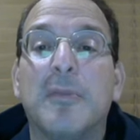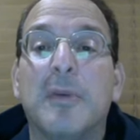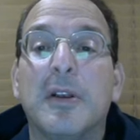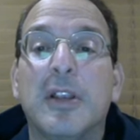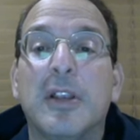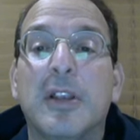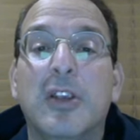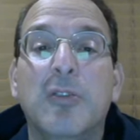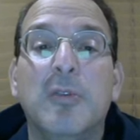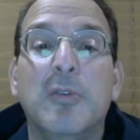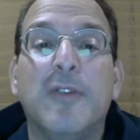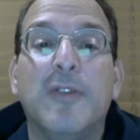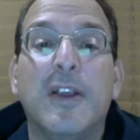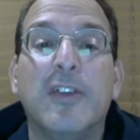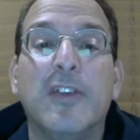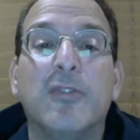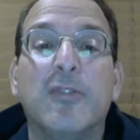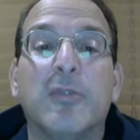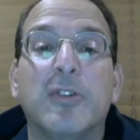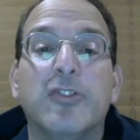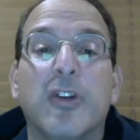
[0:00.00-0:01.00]
but human
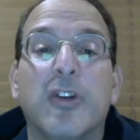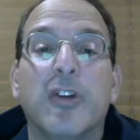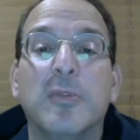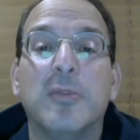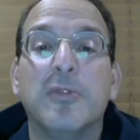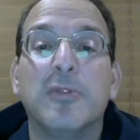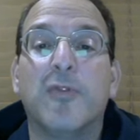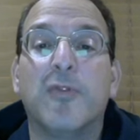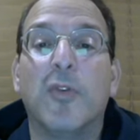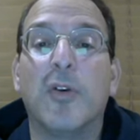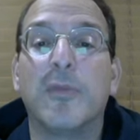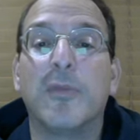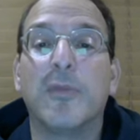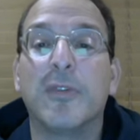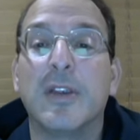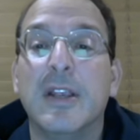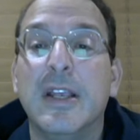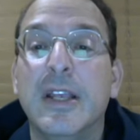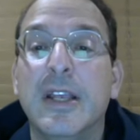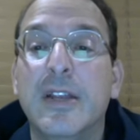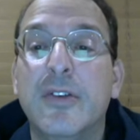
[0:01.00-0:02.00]
faces were jumbled forms.
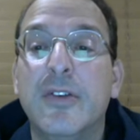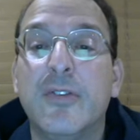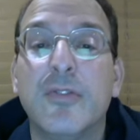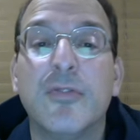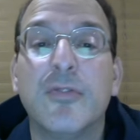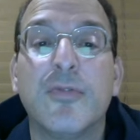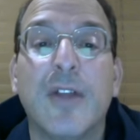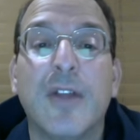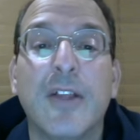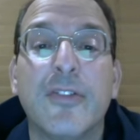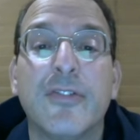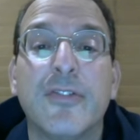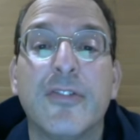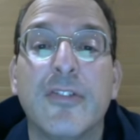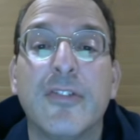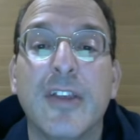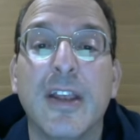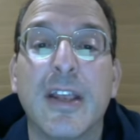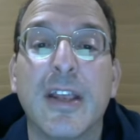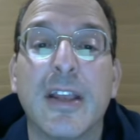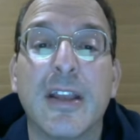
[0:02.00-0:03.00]

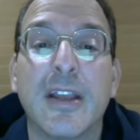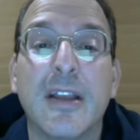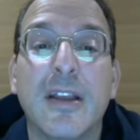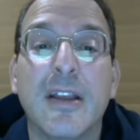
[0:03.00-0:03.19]
Interesting.